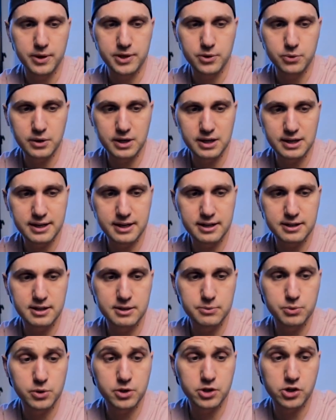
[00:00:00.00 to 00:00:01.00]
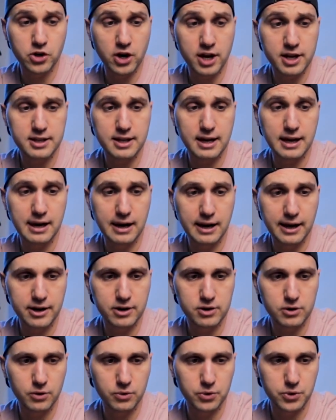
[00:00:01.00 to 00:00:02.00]
When you click it, it will create a
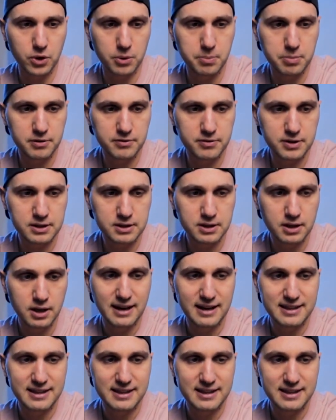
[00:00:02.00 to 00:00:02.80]
layer on top of it,